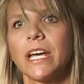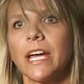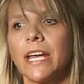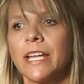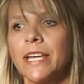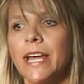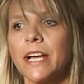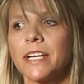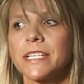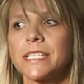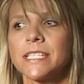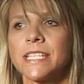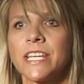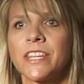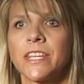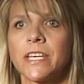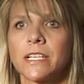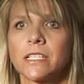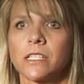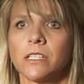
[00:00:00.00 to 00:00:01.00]
and how to
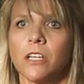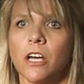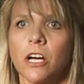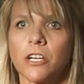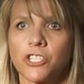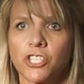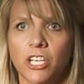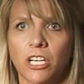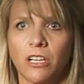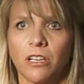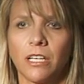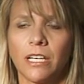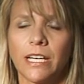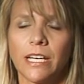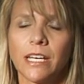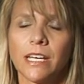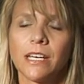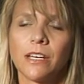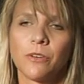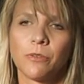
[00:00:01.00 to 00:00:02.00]
see things
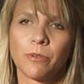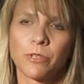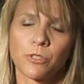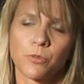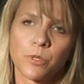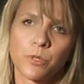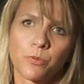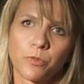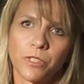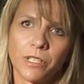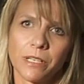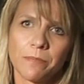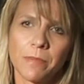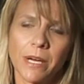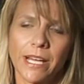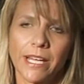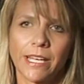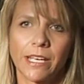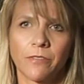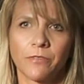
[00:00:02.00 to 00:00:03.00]
logically, which was really
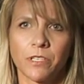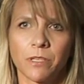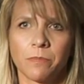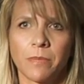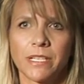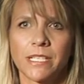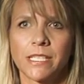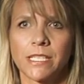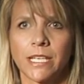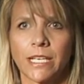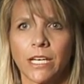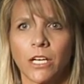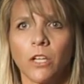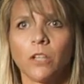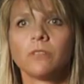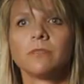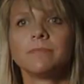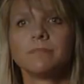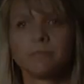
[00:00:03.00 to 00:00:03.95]
my gift and my skill.